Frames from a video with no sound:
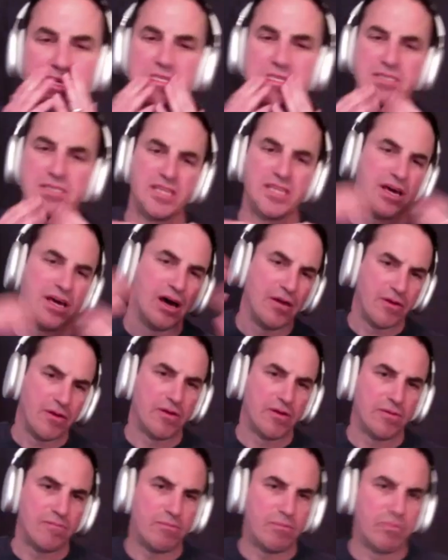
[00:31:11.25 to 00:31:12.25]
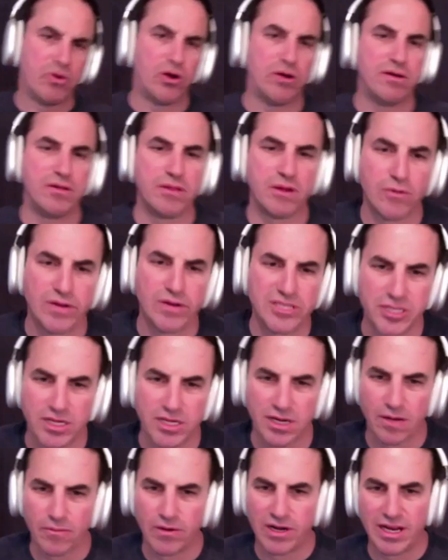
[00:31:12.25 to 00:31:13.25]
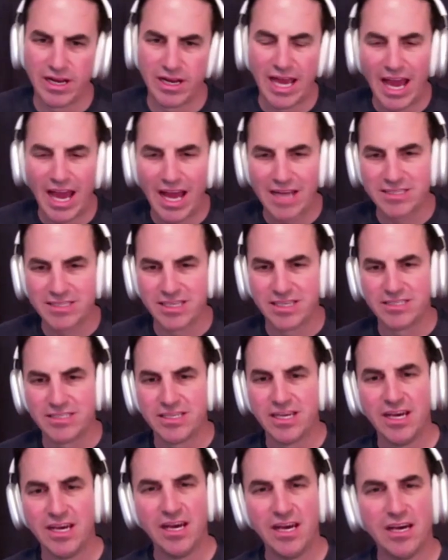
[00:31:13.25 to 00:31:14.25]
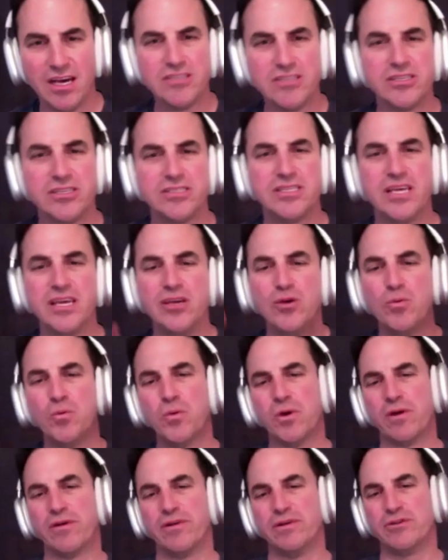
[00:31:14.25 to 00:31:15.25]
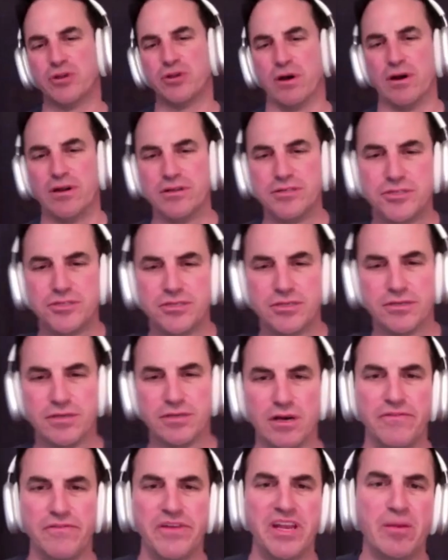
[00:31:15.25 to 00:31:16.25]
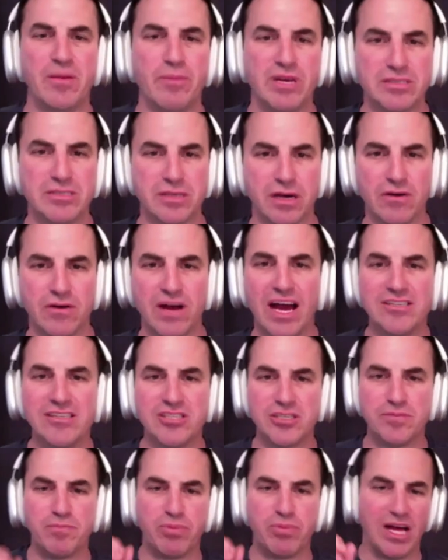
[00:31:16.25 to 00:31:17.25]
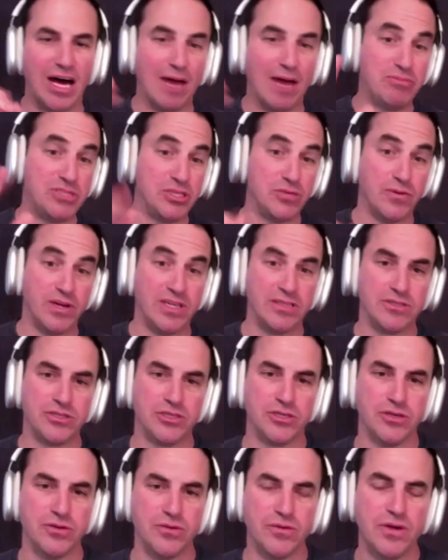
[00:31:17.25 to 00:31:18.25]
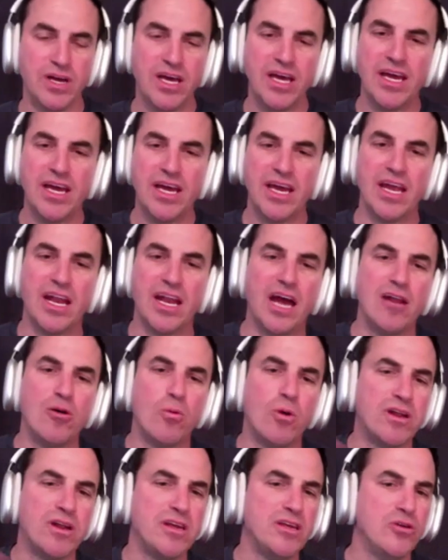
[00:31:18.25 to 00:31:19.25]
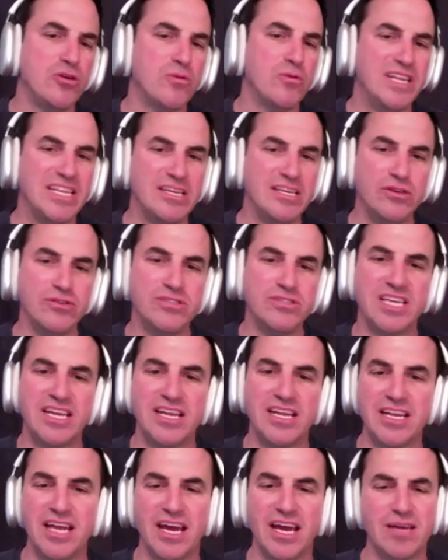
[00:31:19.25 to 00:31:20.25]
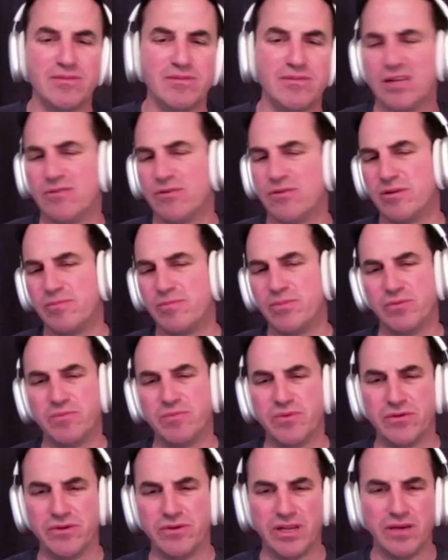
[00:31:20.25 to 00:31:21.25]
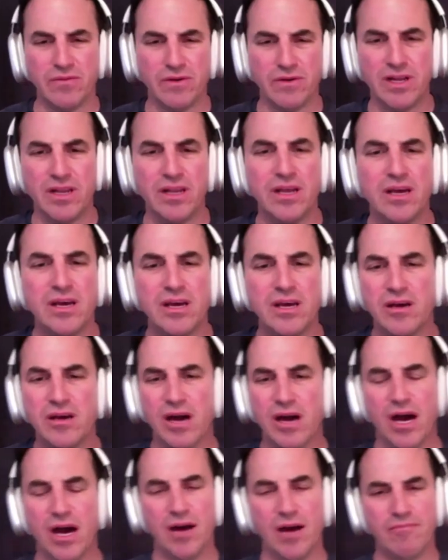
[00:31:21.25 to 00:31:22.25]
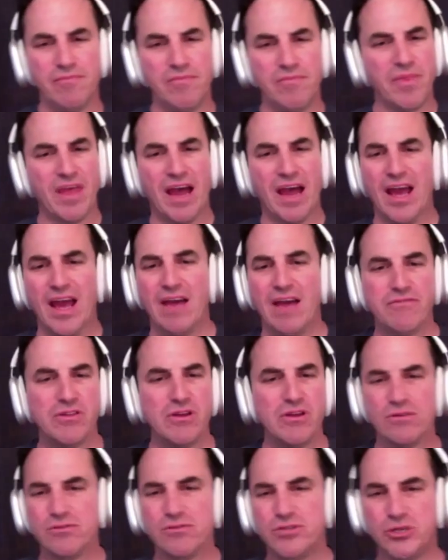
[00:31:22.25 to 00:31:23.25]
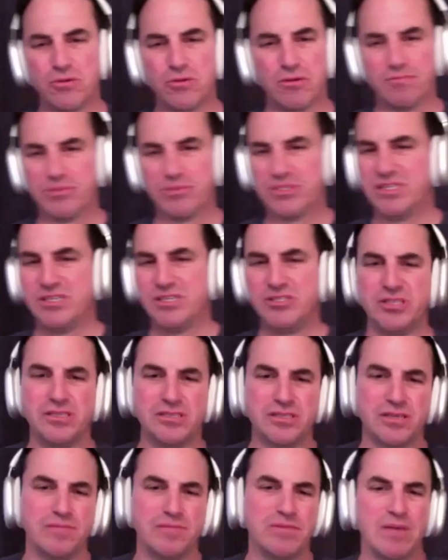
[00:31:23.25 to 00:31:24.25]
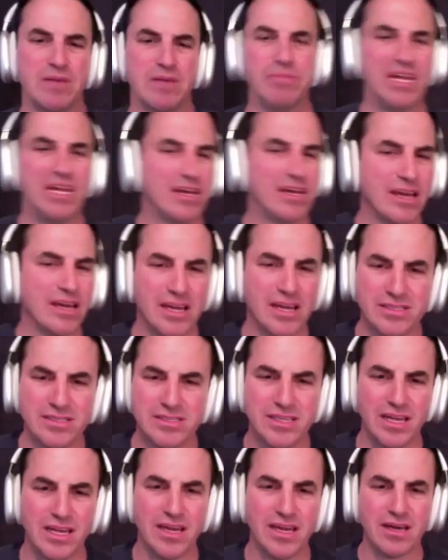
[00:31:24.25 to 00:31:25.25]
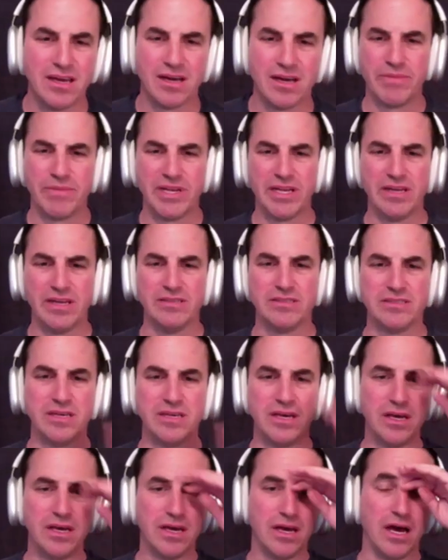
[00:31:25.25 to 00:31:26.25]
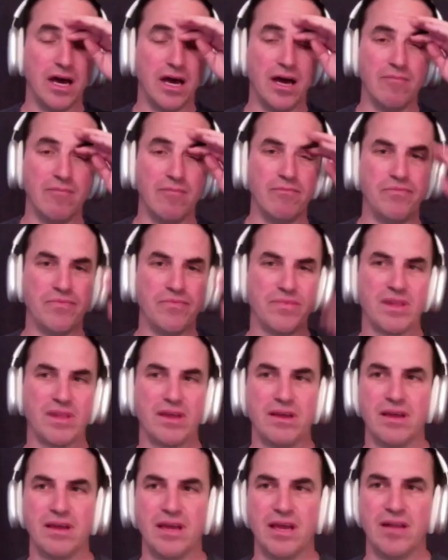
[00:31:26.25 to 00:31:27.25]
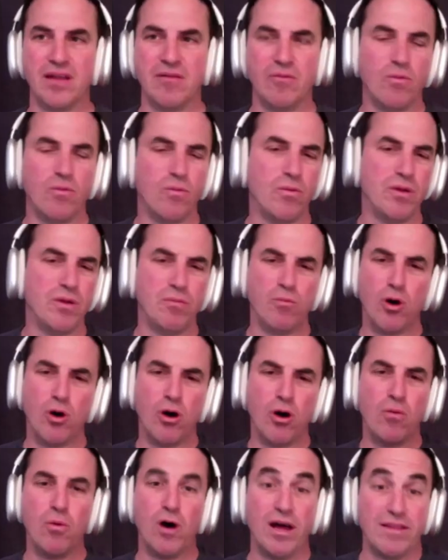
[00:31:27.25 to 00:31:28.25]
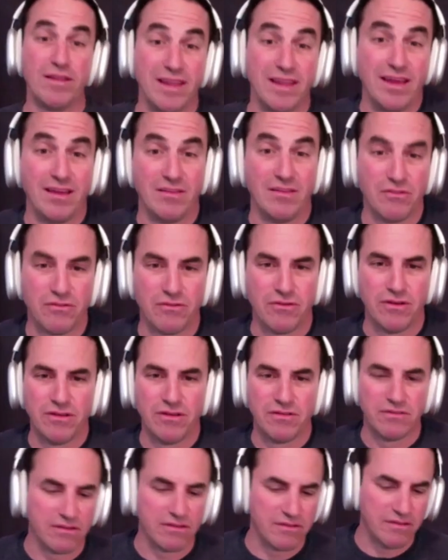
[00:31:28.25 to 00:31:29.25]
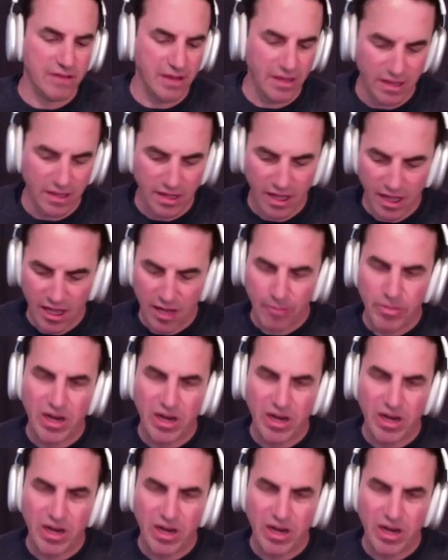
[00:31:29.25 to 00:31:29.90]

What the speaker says: This is the other part of the question I wanted to ask is, let's just say you were in charge of an MSO. I just plopped you into, and I don't want to use any names. I don't want to poo-poo anyone. I have no short positions. I'm not betting against any companies. And we all want the industry to succeed.